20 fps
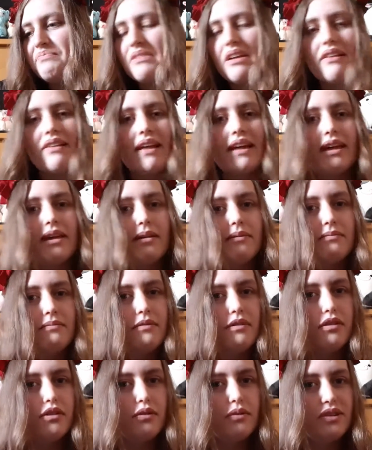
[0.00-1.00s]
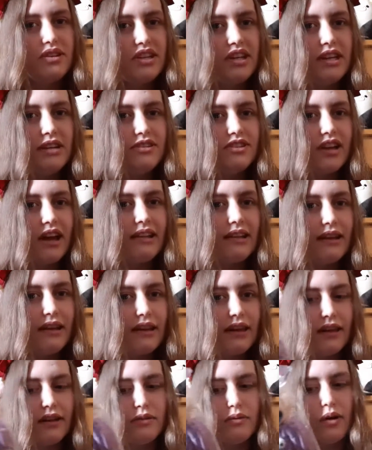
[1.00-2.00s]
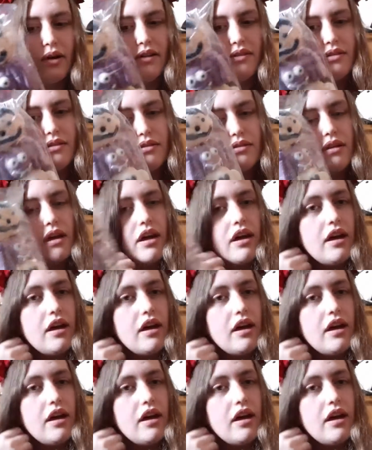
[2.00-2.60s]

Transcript: like squishy jelly kind of ones.